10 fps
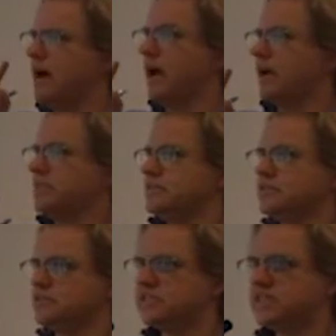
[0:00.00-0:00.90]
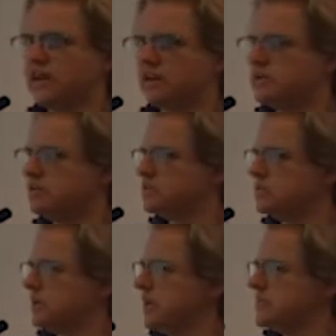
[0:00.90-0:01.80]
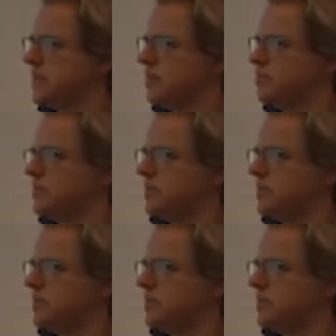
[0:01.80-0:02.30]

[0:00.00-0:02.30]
I can still see that cultural landscape.